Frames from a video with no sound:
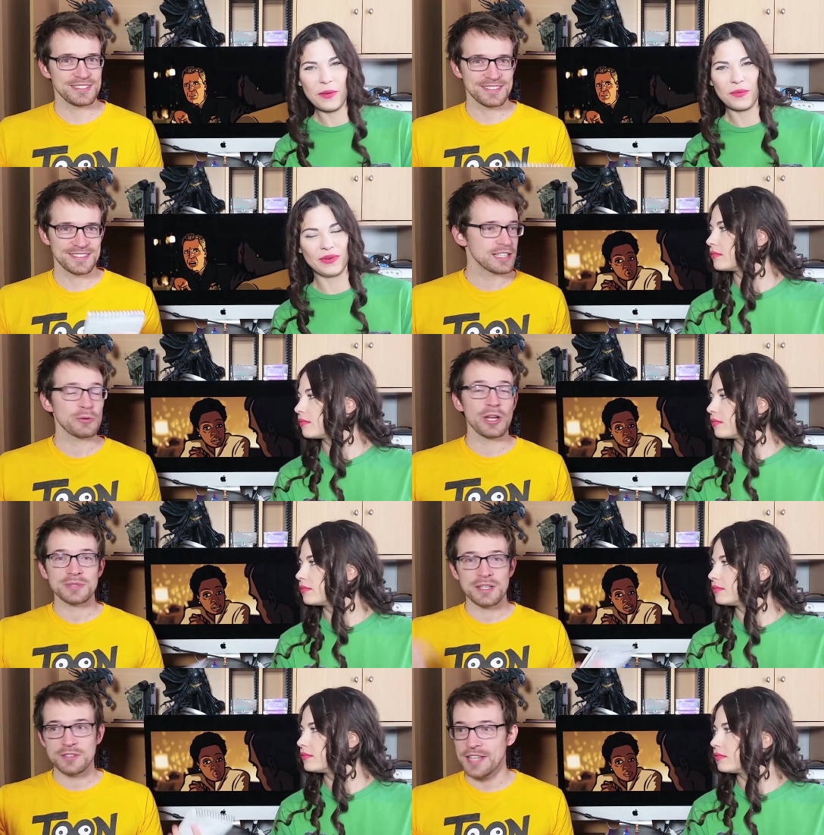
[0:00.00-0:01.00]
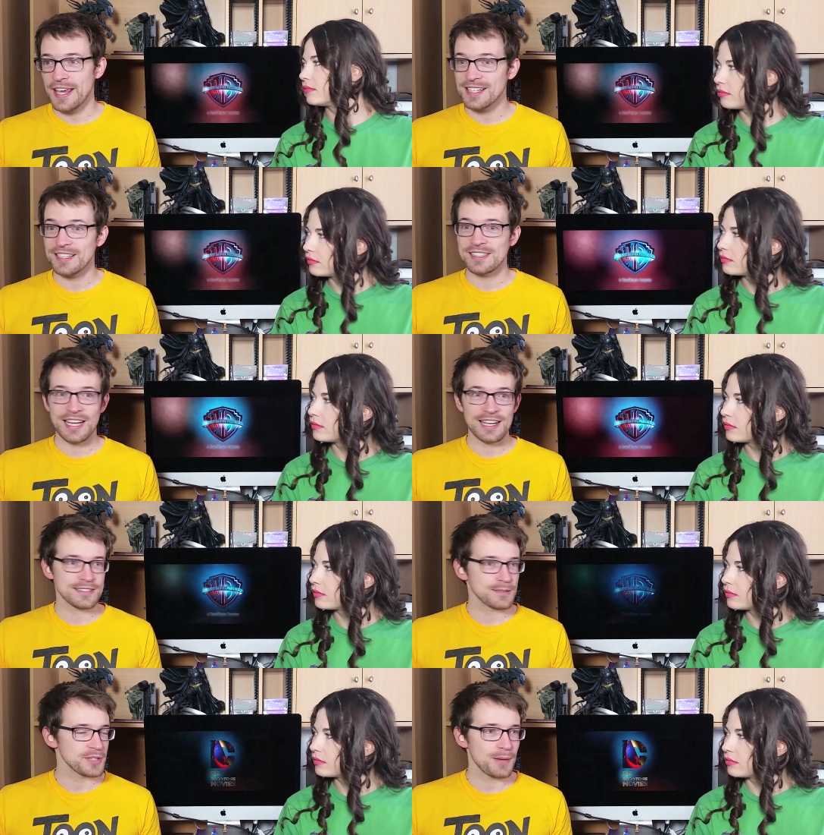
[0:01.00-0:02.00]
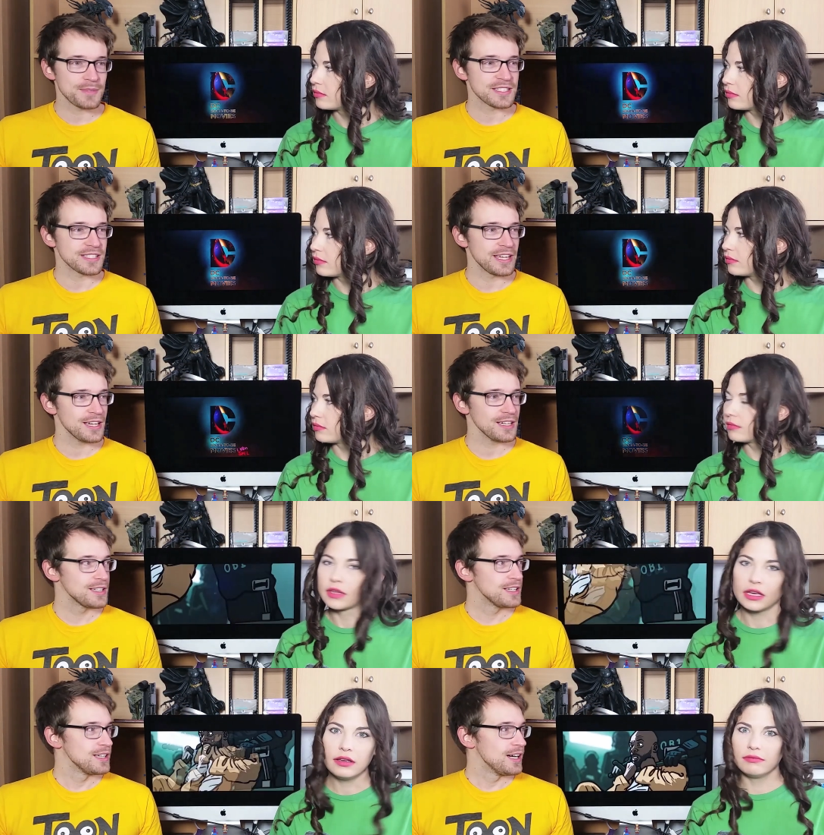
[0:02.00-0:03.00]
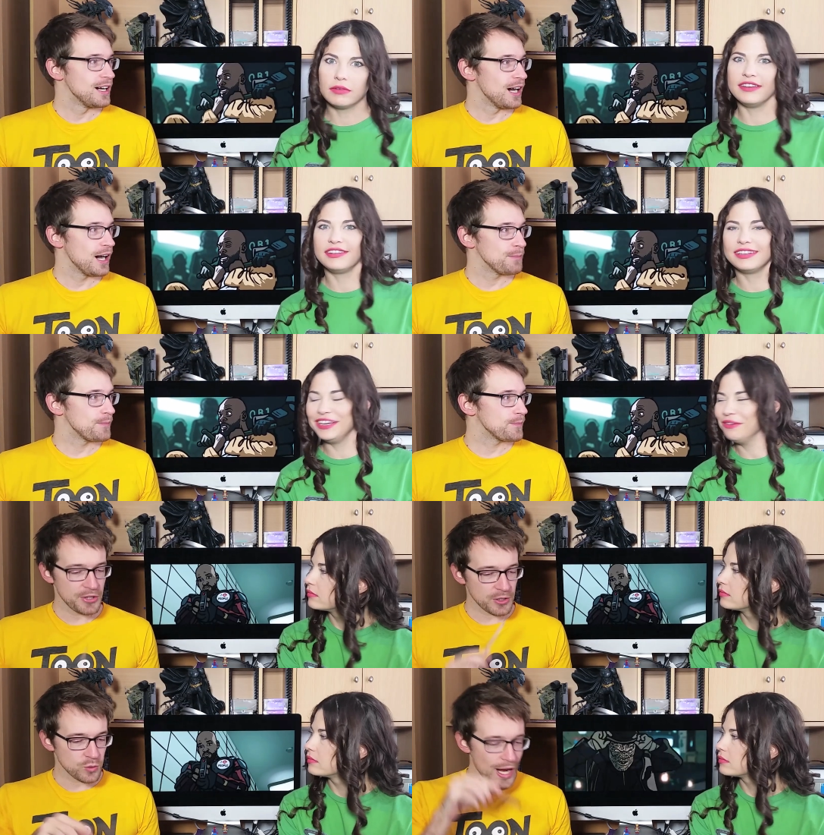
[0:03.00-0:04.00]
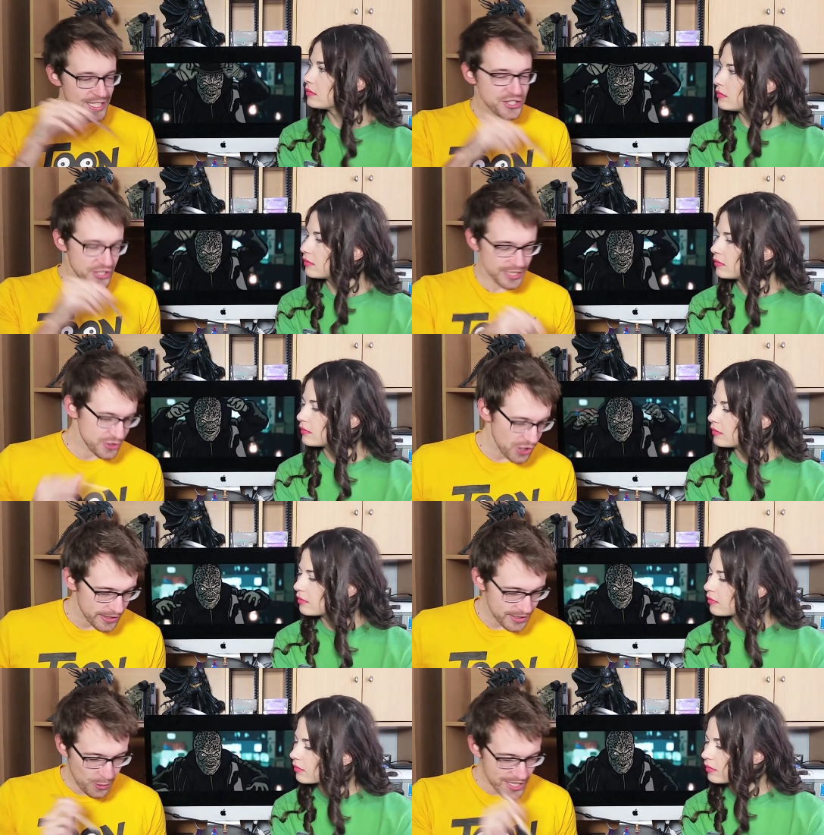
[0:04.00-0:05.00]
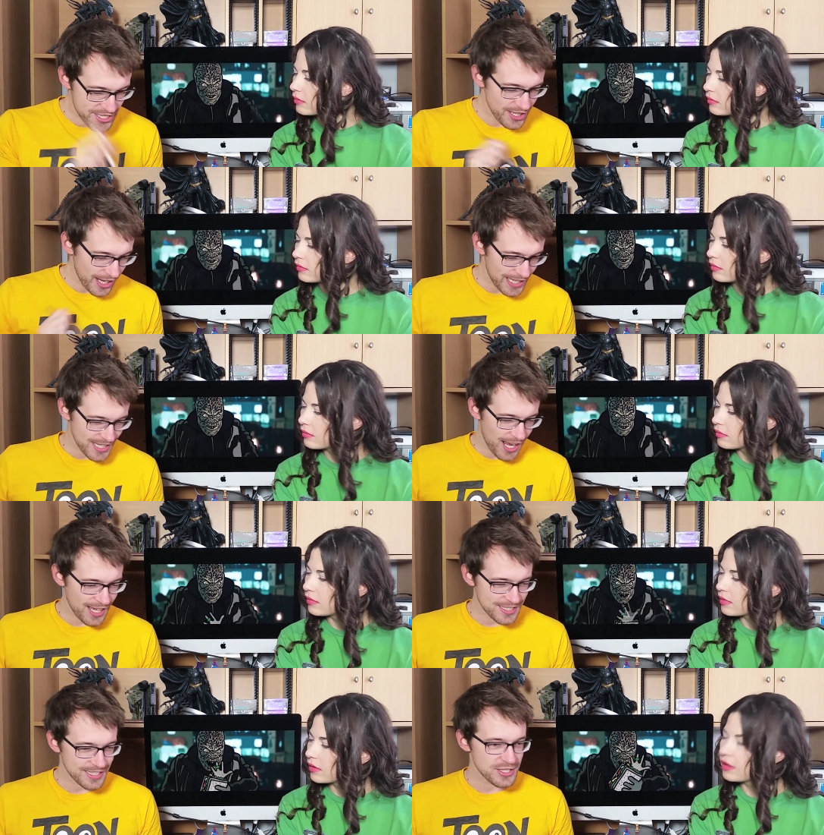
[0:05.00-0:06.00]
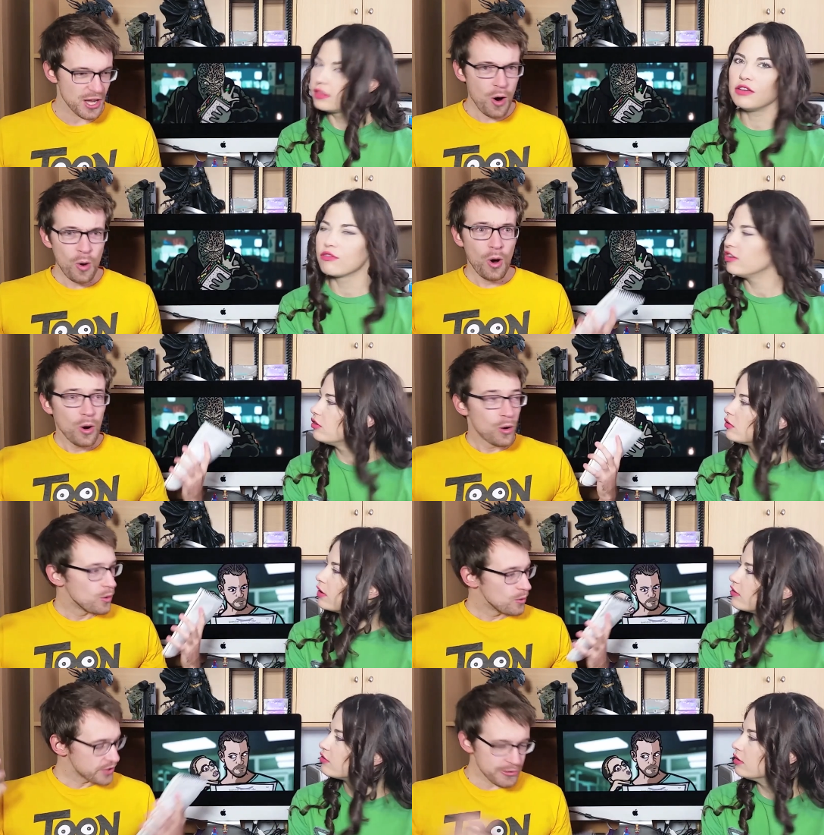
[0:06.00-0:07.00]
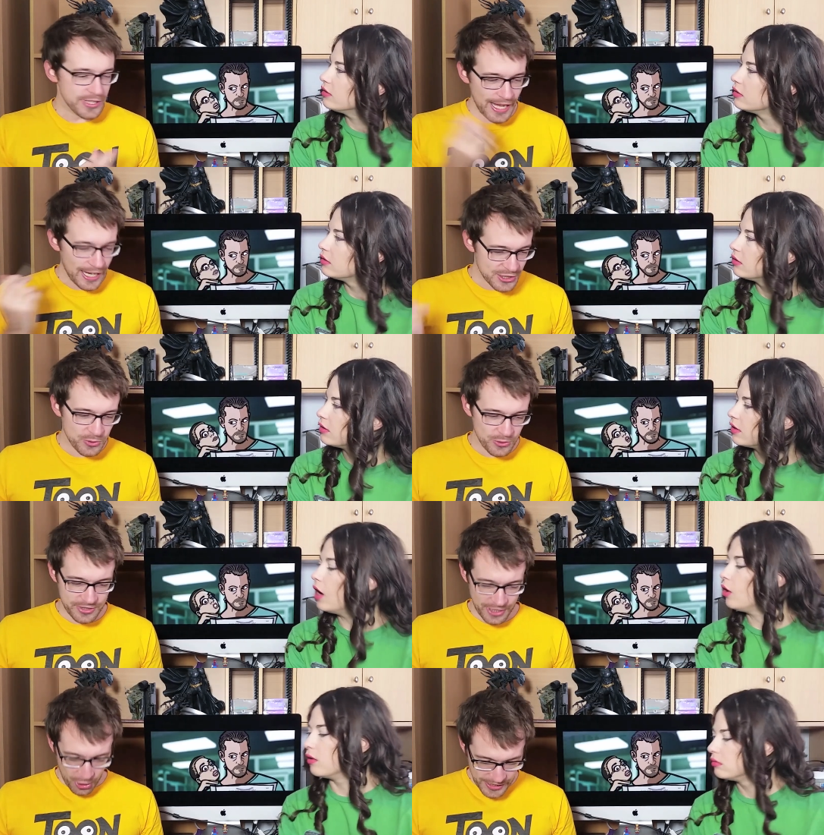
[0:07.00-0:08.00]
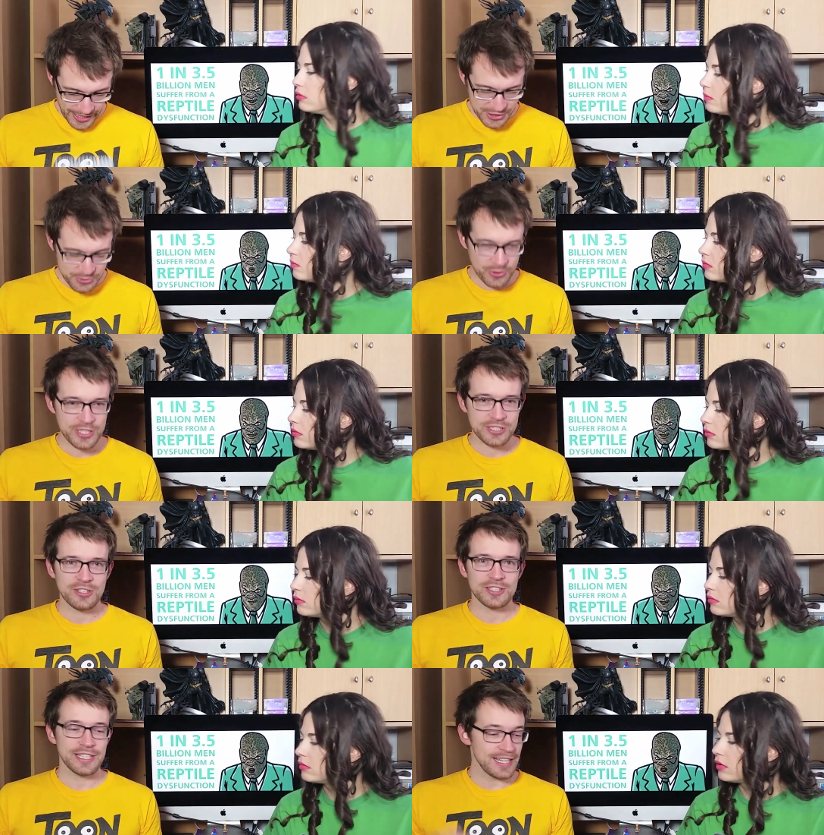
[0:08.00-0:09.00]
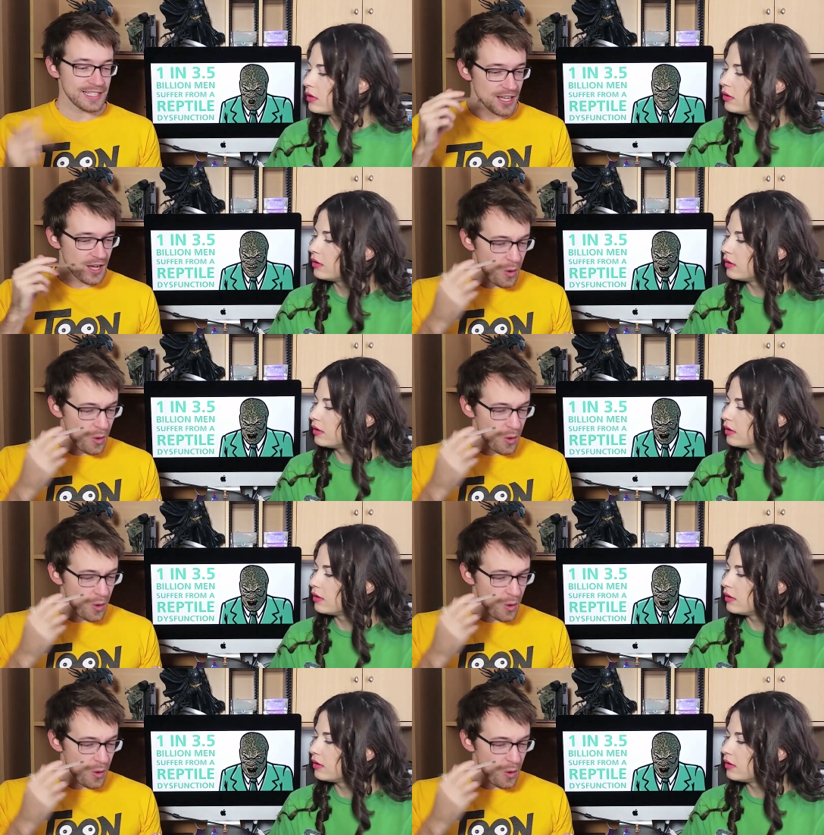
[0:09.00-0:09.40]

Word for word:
Speaker 1: weird. And uh, we hope to have those edited and out sometime this year. Yeah, um, ideally. Um, but the question, sorry, the question I had to ask is the original question. The, the actual, oh. the only actual question on here is